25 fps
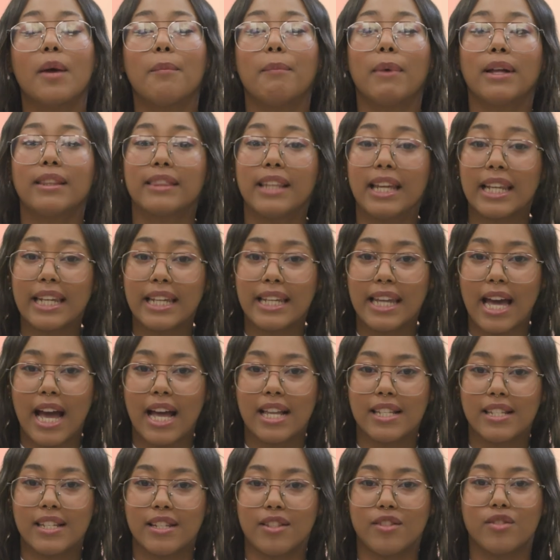mandelic
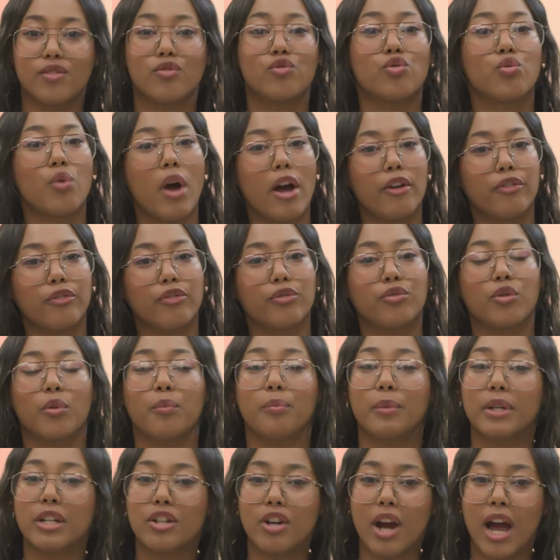acid derived
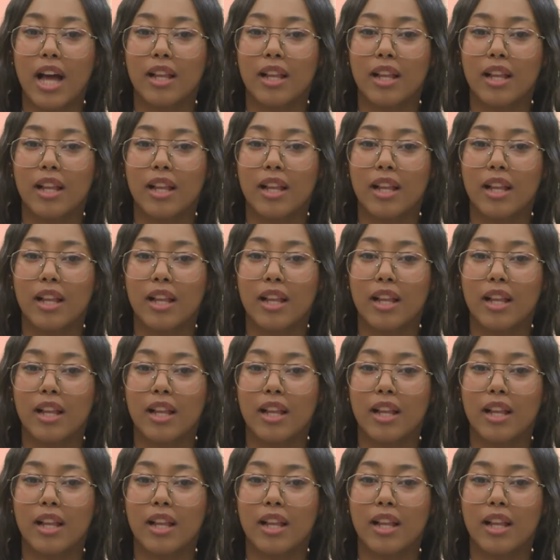from bitter